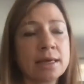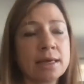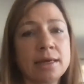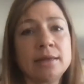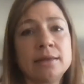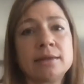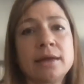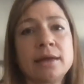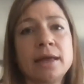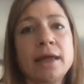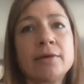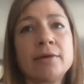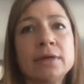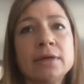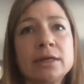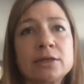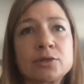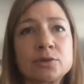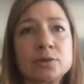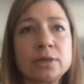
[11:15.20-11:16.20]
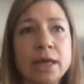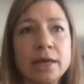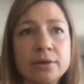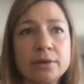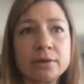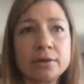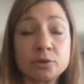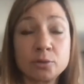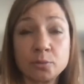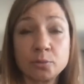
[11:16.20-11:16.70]
in the area
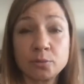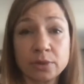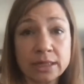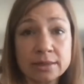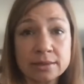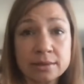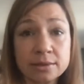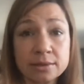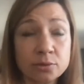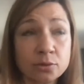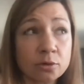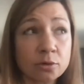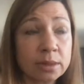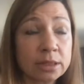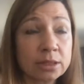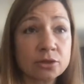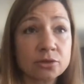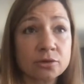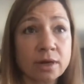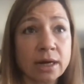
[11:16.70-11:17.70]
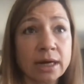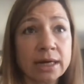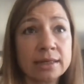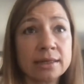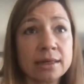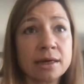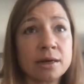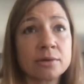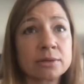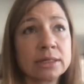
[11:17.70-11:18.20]
together to brainstorm and try it
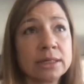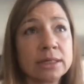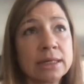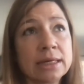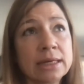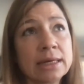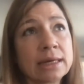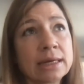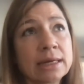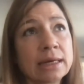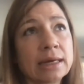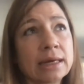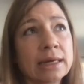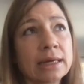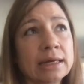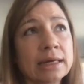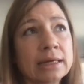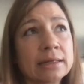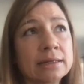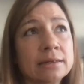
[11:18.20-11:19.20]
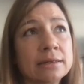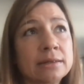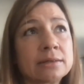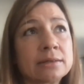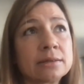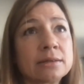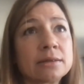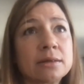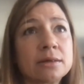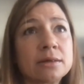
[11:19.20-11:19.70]
out. And
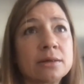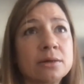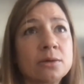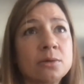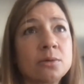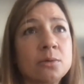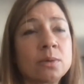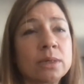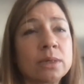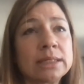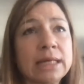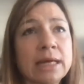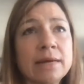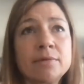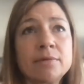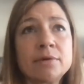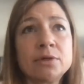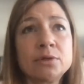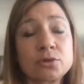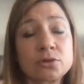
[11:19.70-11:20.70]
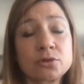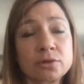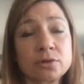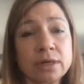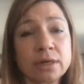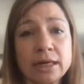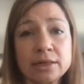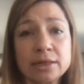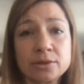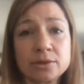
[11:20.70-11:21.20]
whatever you
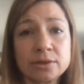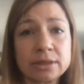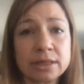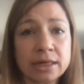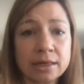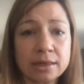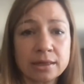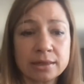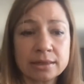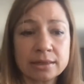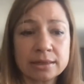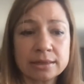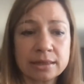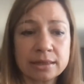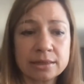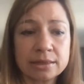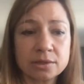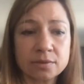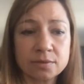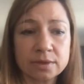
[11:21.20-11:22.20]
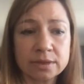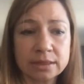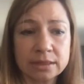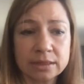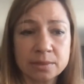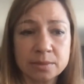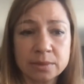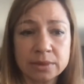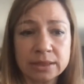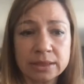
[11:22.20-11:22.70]
try today in the sense of
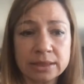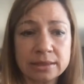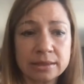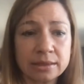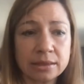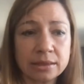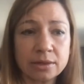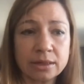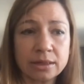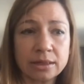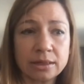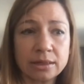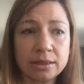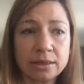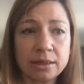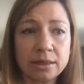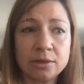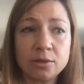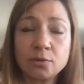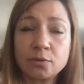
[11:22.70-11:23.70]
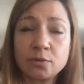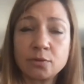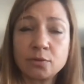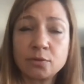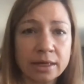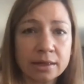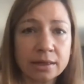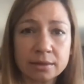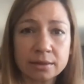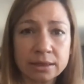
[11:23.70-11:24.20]
sustainability, you
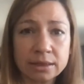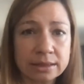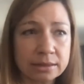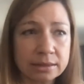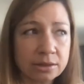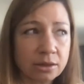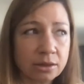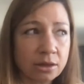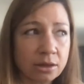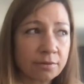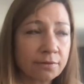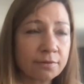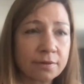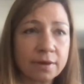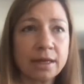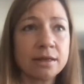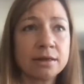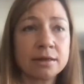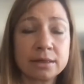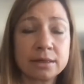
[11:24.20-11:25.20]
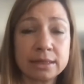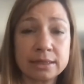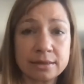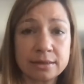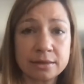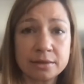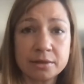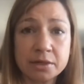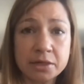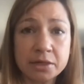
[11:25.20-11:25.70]
fail, it's not a failure. It's
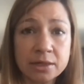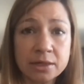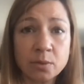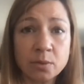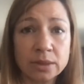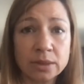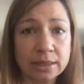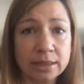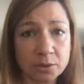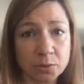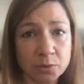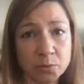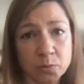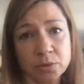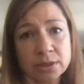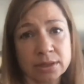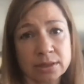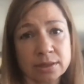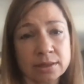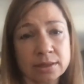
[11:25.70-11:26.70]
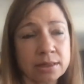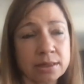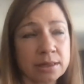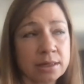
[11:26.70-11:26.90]
learning what doesn't work.